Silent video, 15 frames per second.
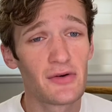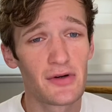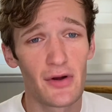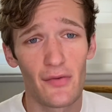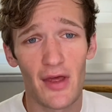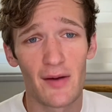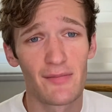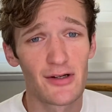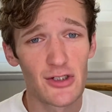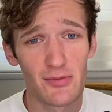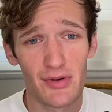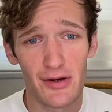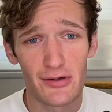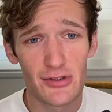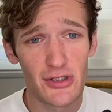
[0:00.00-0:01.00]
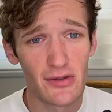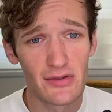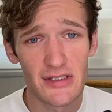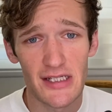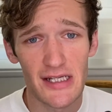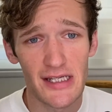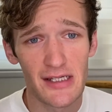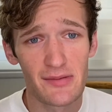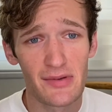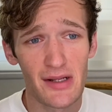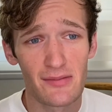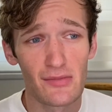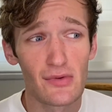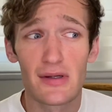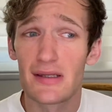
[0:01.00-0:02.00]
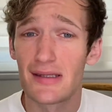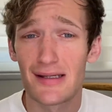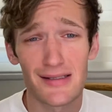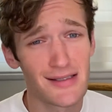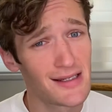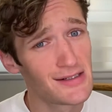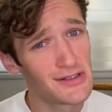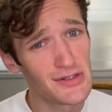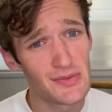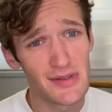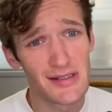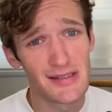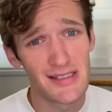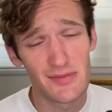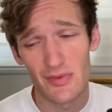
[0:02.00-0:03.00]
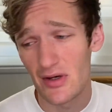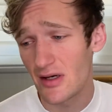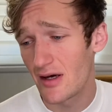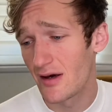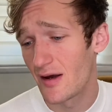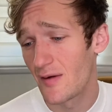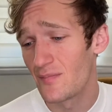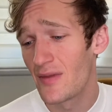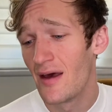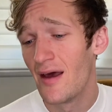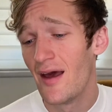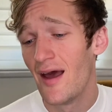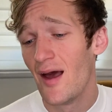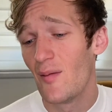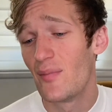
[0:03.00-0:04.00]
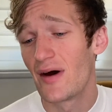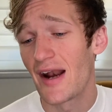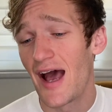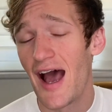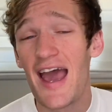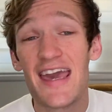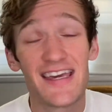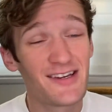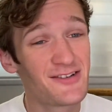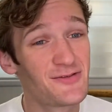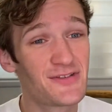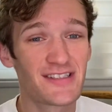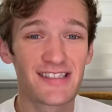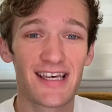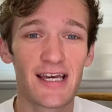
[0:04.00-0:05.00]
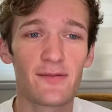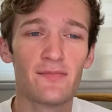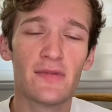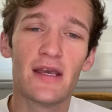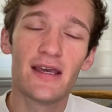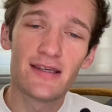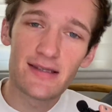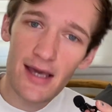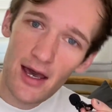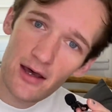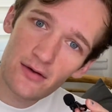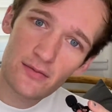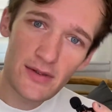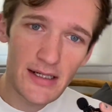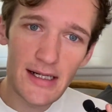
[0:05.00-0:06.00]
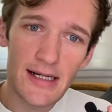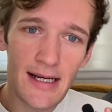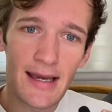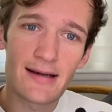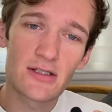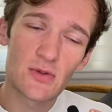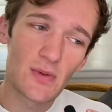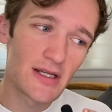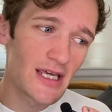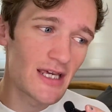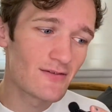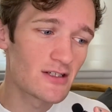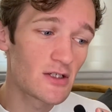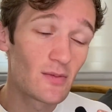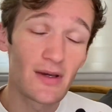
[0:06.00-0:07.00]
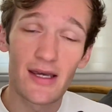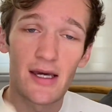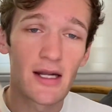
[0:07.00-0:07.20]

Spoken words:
know that much about Joan Didion, but I'm really excited to read this book. But I was like, yeah, I'll read it next when he gave it to me, and